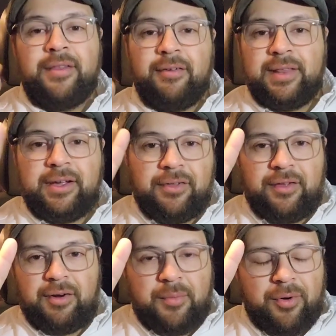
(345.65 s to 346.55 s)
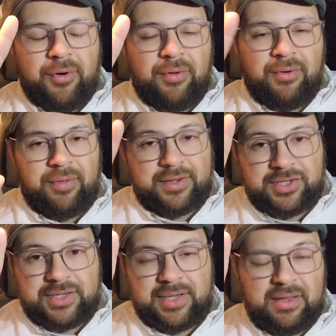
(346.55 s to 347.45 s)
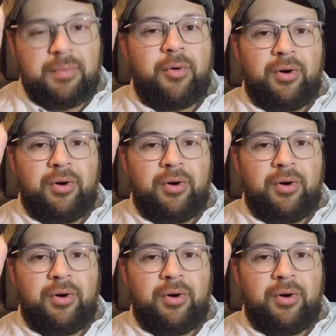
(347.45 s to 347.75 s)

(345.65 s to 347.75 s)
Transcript: illegal, they're immoral, or I should say they're